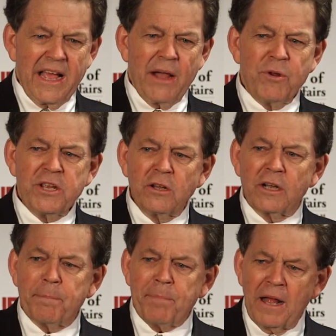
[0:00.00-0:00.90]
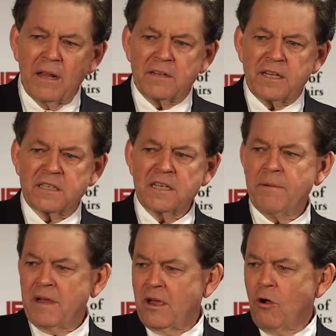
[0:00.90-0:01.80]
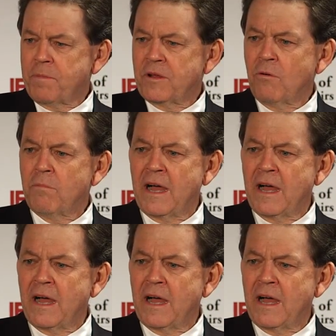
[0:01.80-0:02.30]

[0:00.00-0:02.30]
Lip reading: And when you look at politics, and I hope you don't